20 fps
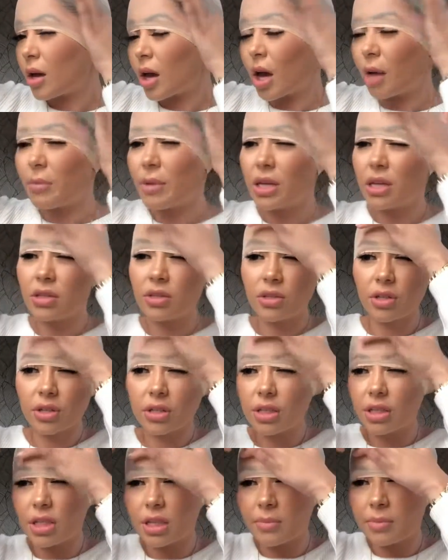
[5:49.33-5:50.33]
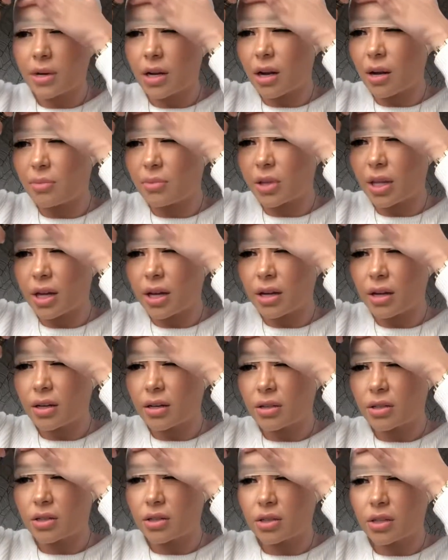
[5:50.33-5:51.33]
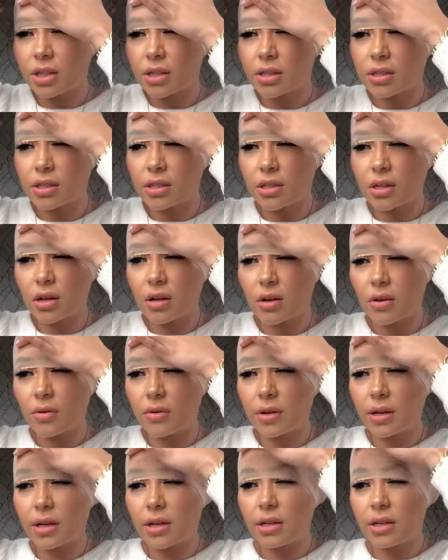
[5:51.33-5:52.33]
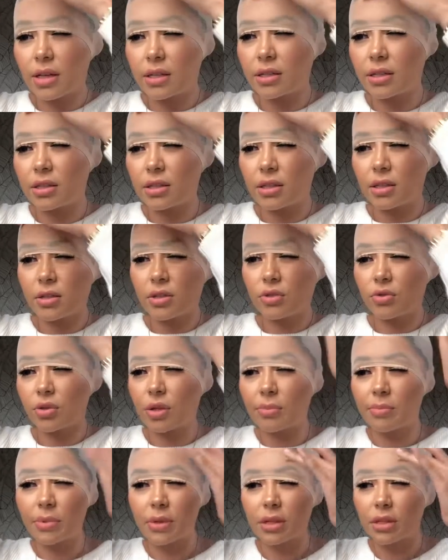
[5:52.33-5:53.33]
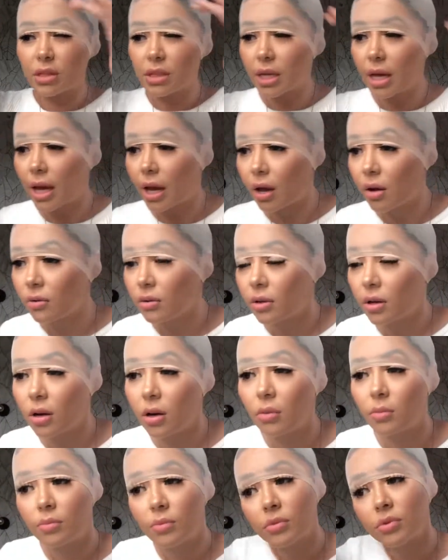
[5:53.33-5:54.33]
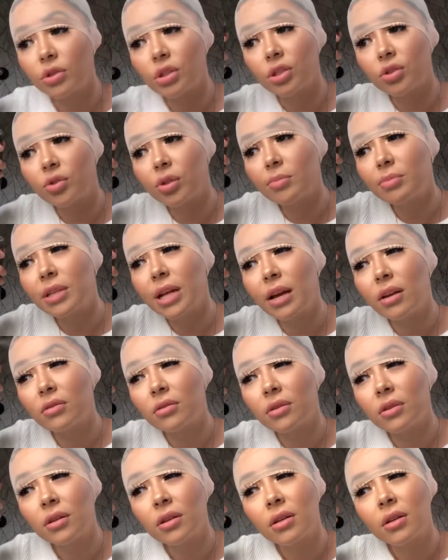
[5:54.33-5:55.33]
I'm making sure to keep it up there just so it doesn't drip down. Oh, she dripped down.